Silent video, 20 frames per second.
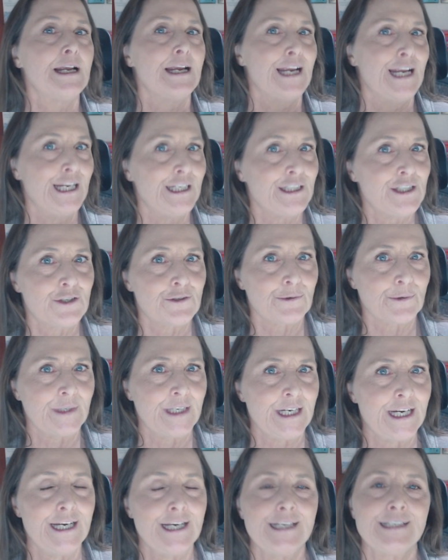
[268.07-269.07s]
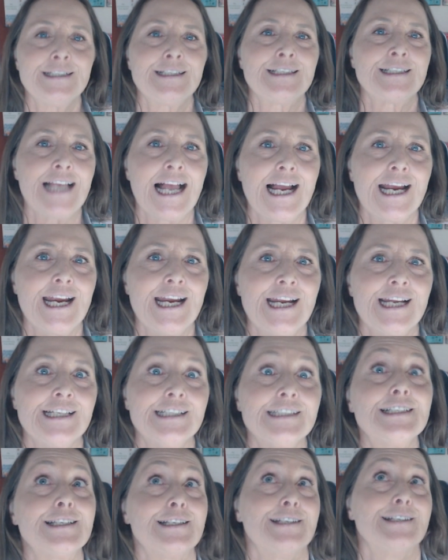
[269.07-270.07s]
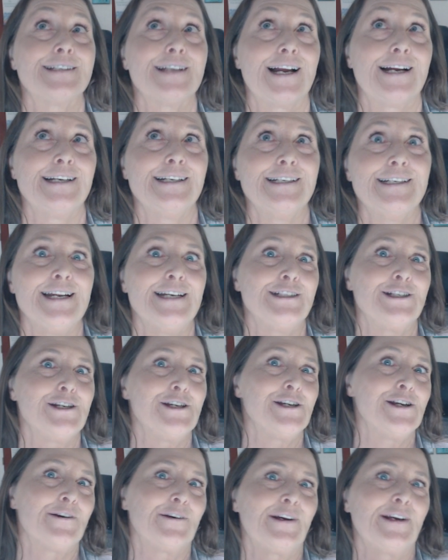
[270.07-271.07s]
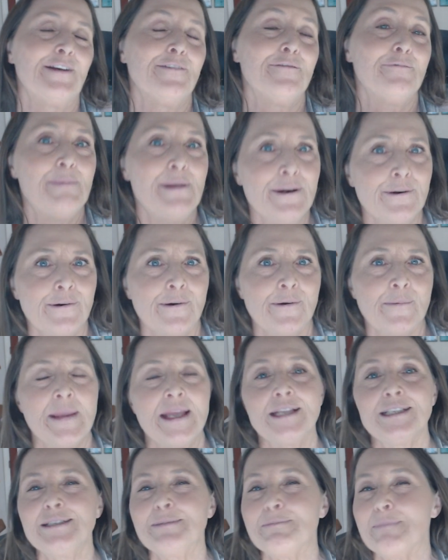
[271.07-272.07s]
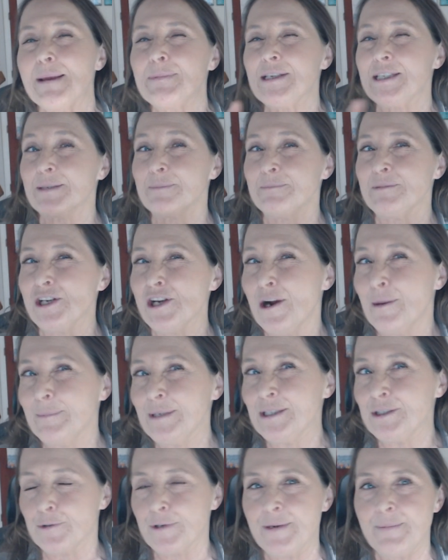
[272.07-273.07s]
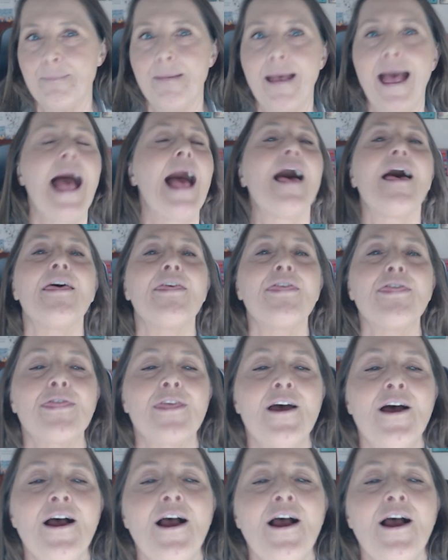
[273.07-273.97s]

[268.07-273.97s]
history, science, design and engineering of pyramids, maybe some geometry math